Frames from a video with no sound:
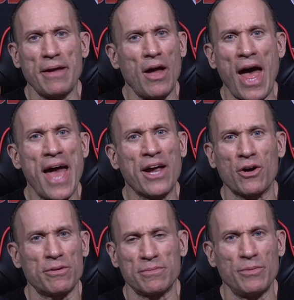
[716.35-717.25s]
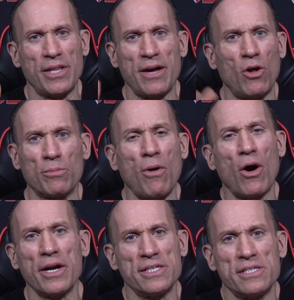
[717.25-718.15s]
hangar where they hold
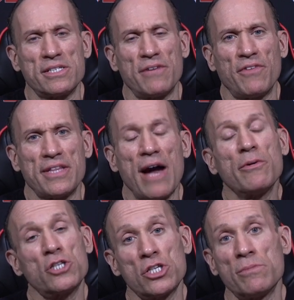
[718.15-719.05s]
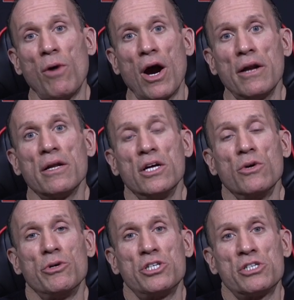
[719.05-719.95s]
parties and stuff like that, which is smart,
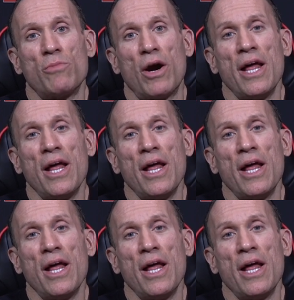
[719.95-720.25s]
which is smart.